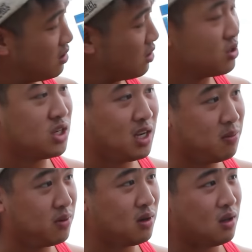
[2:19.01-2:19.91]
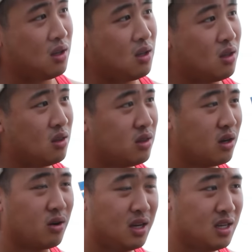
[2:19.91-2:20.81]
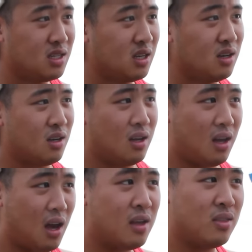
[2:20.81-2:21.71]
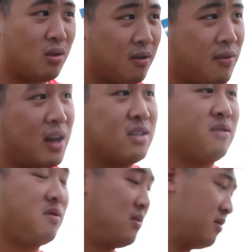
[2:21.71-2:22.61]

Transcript: They're cheap, they're easy, and they're effective.